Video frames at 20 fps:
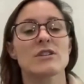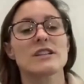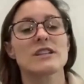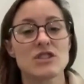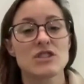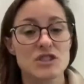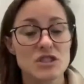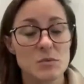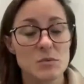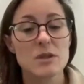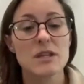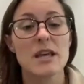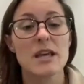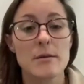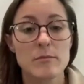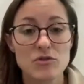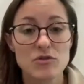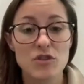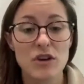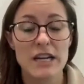relationship with
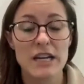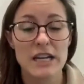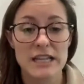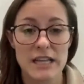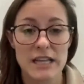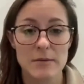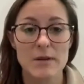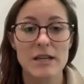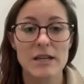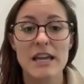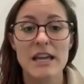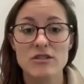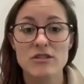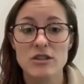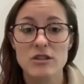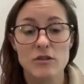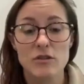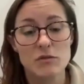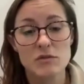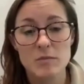them, training them,
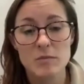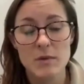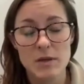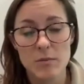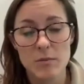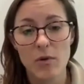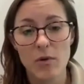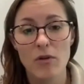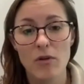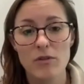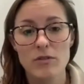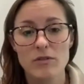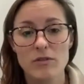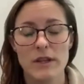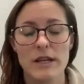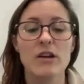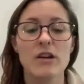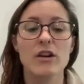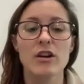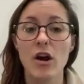engaging those people
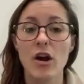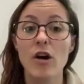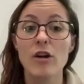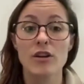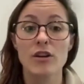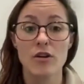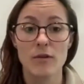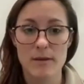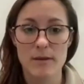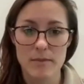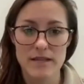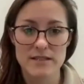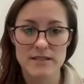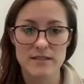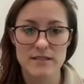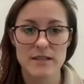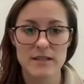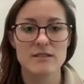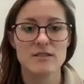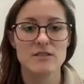like on an ongoing
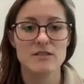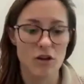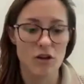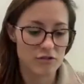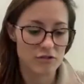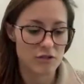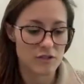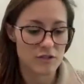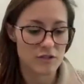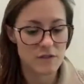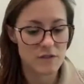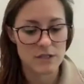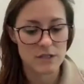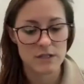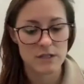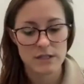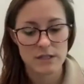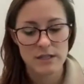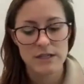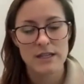basis, not just
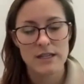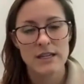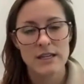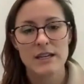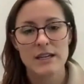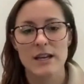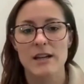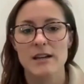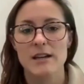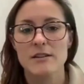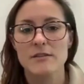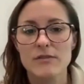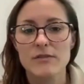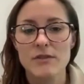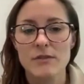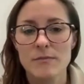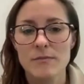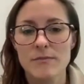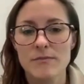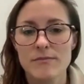kind of,
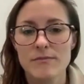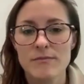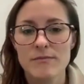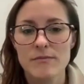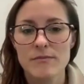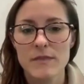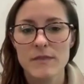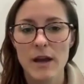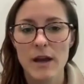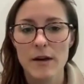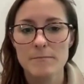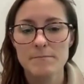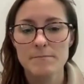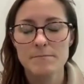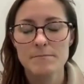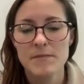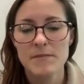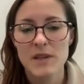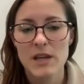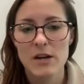yeah,
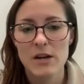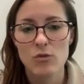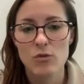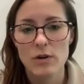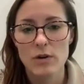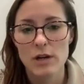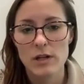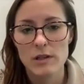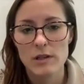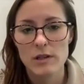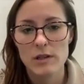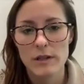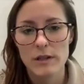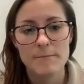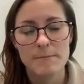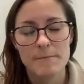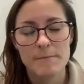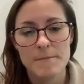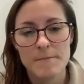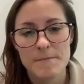categorically.